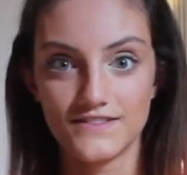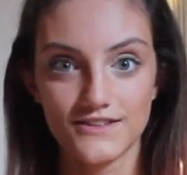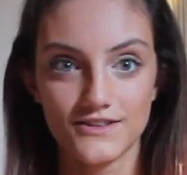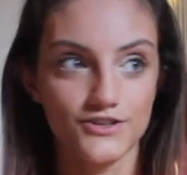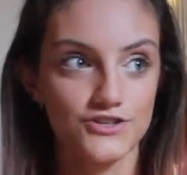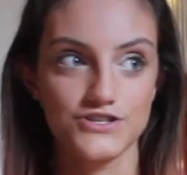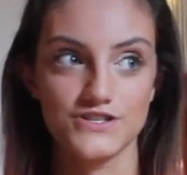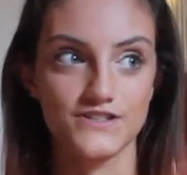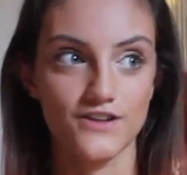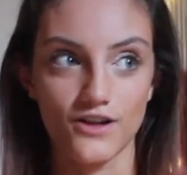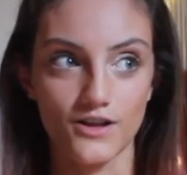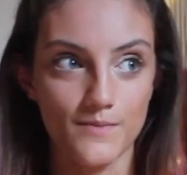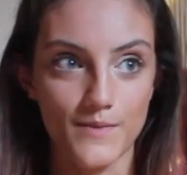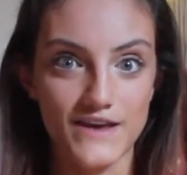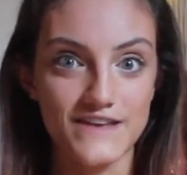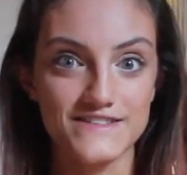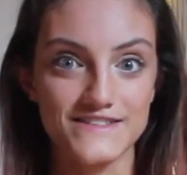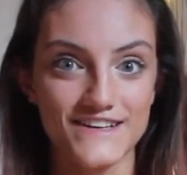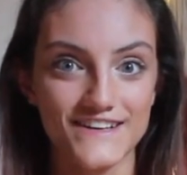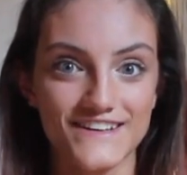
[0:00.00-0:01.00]
they're just all
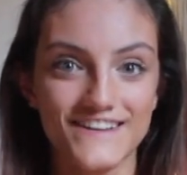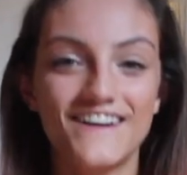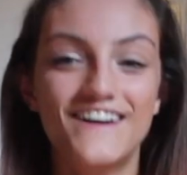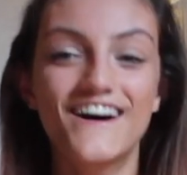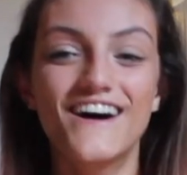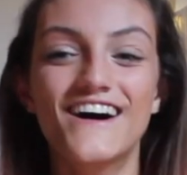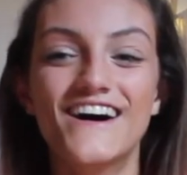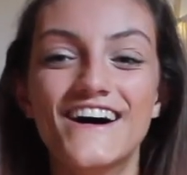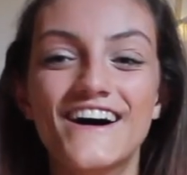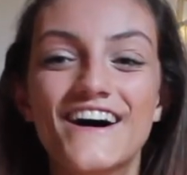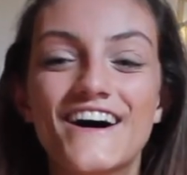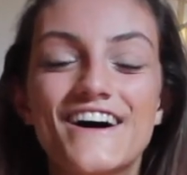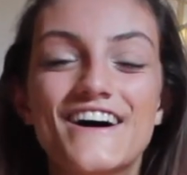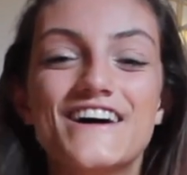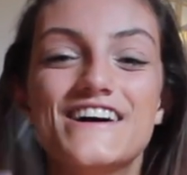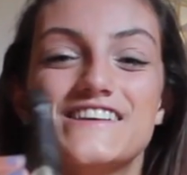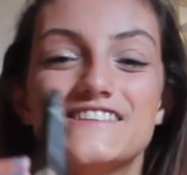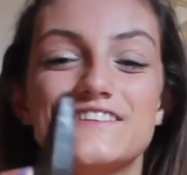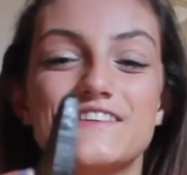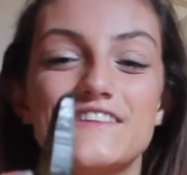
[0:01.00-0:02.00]
amazing.
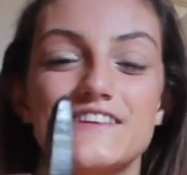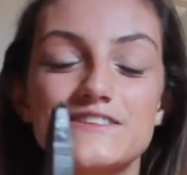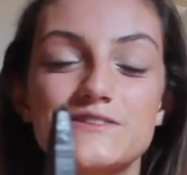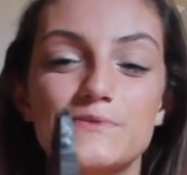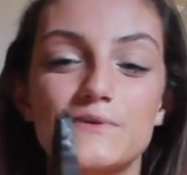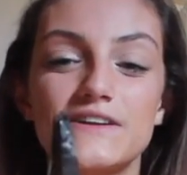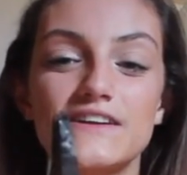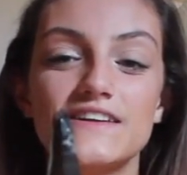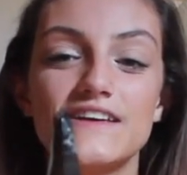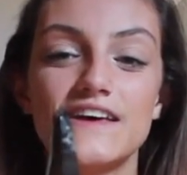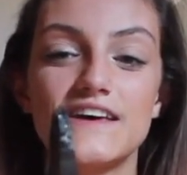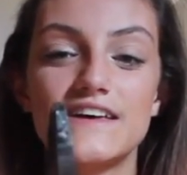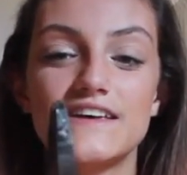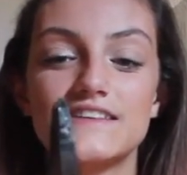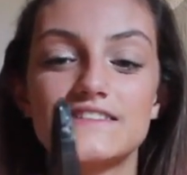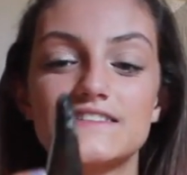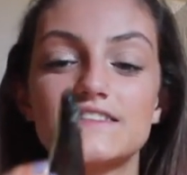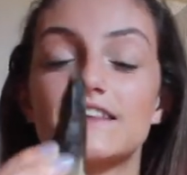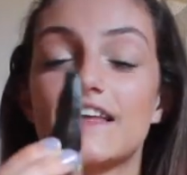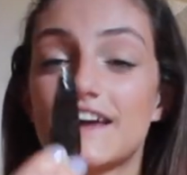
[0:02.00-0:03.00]
So this one
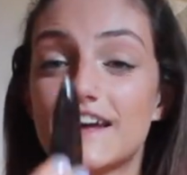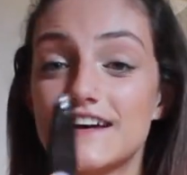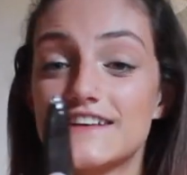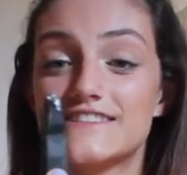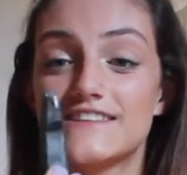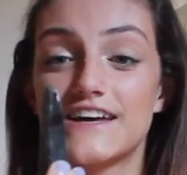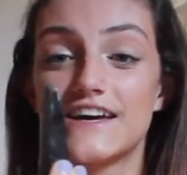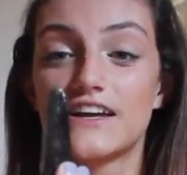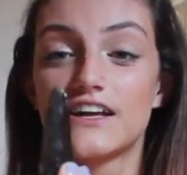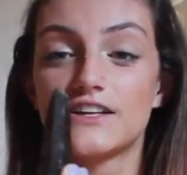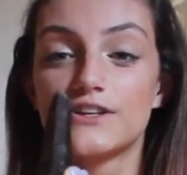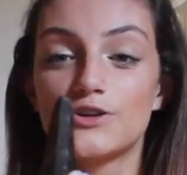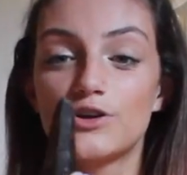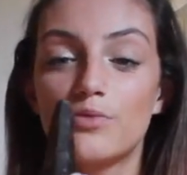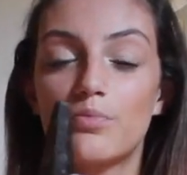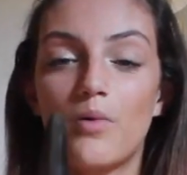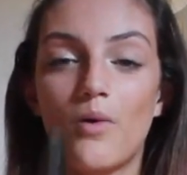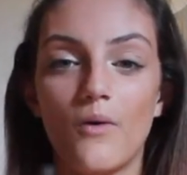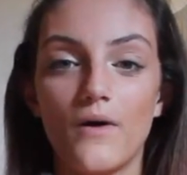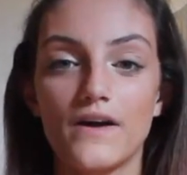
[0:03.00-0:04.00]
is, like I said, a little
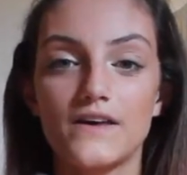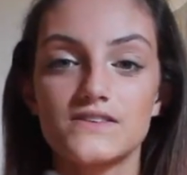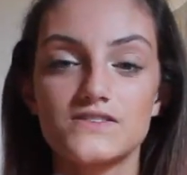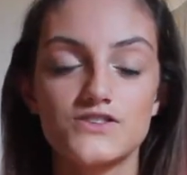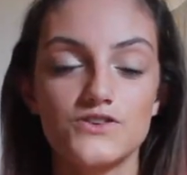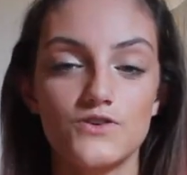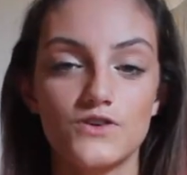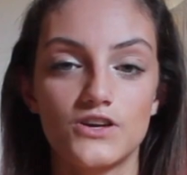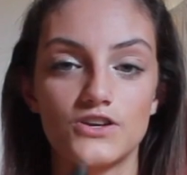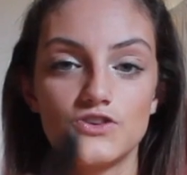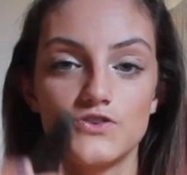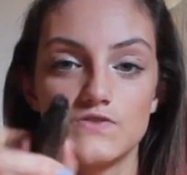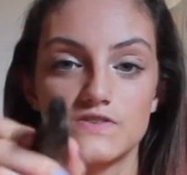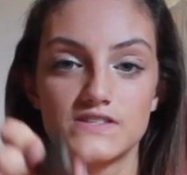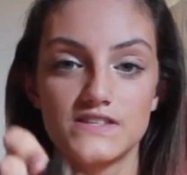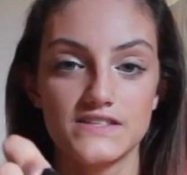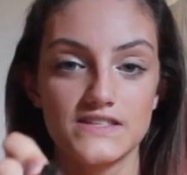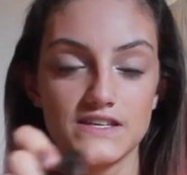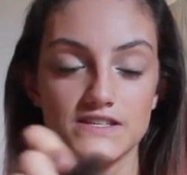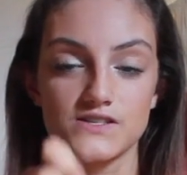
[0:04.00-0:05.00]
point, so you could use
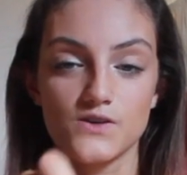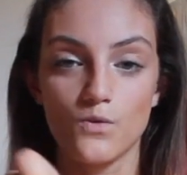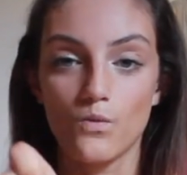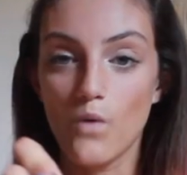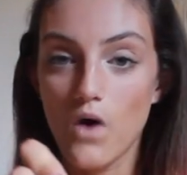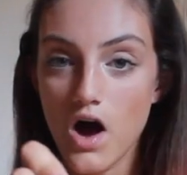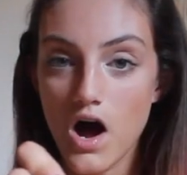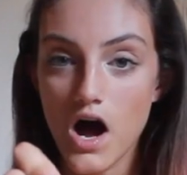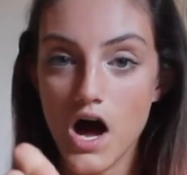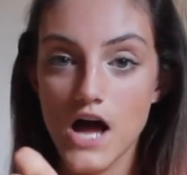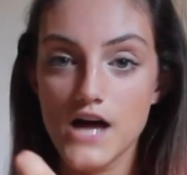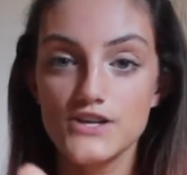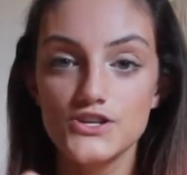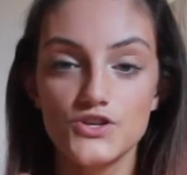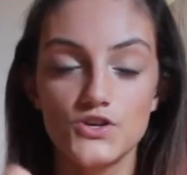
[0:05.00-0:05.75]
this as a wand,